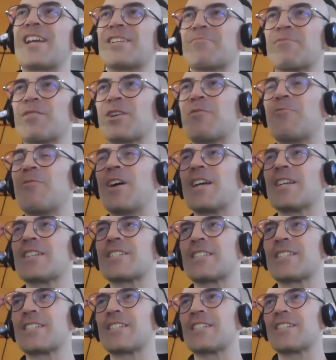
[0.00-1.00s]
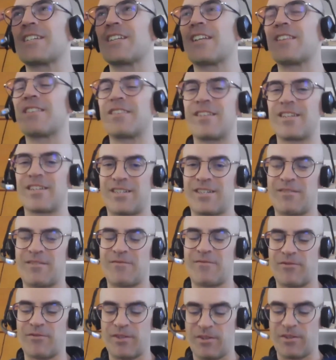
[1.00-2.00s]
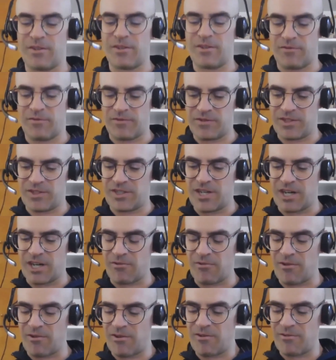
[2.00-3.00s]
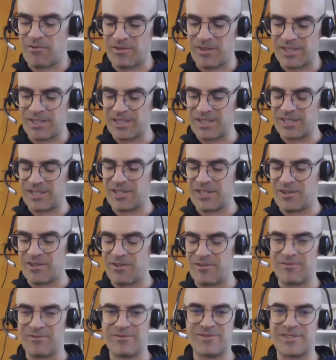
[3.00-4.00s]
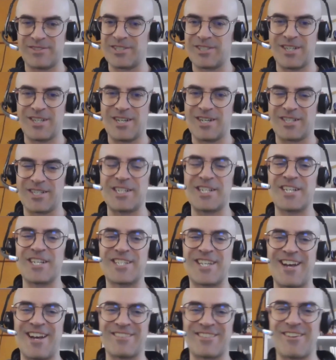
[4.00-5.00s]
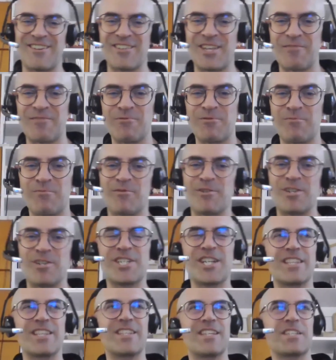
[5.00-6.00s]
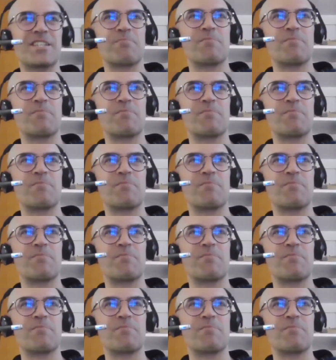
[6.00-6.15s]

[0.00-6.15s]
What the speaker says: request, and I think for the Synchro, geeks out there, they will appreciate this, but